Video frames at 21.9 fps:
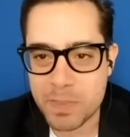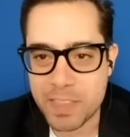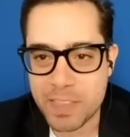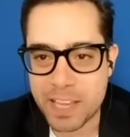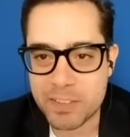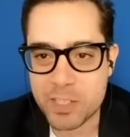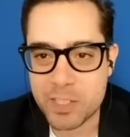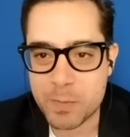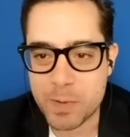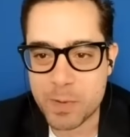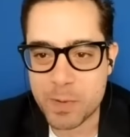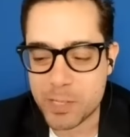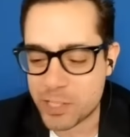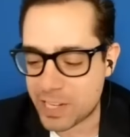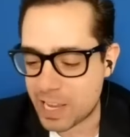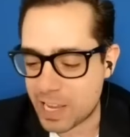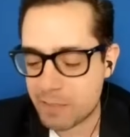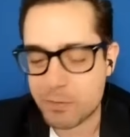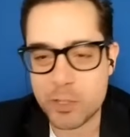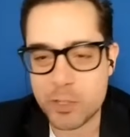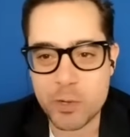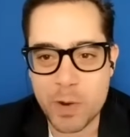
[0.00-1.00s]
Thanks so much
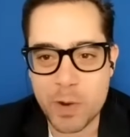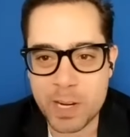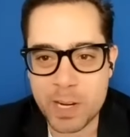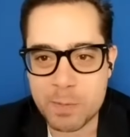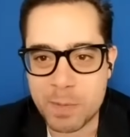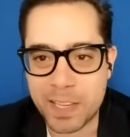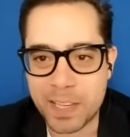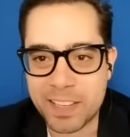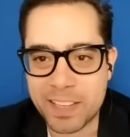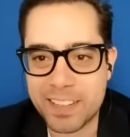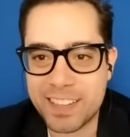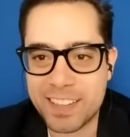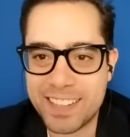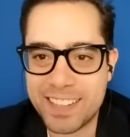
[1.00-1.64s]
again for joining me.